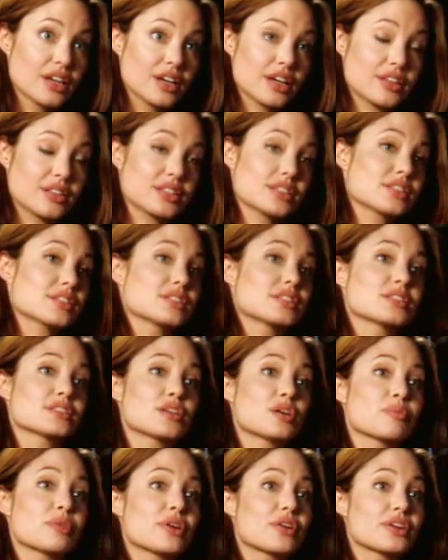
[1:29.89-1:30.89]
And this is in
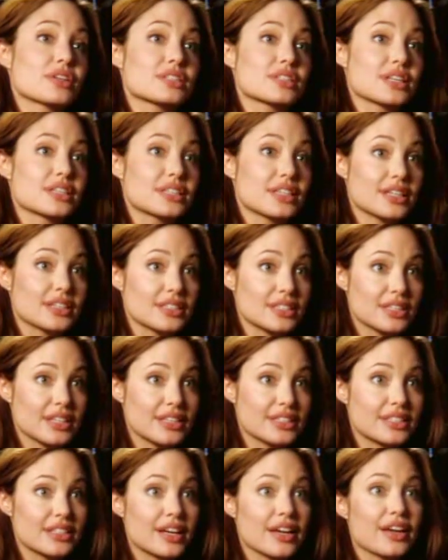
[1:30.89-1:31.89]
some areas like
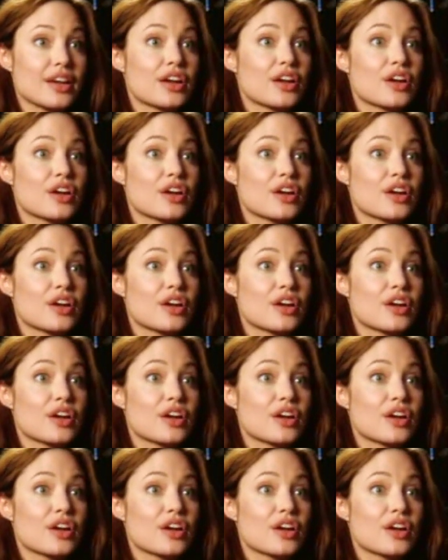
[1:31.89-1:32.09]
Tanzania, say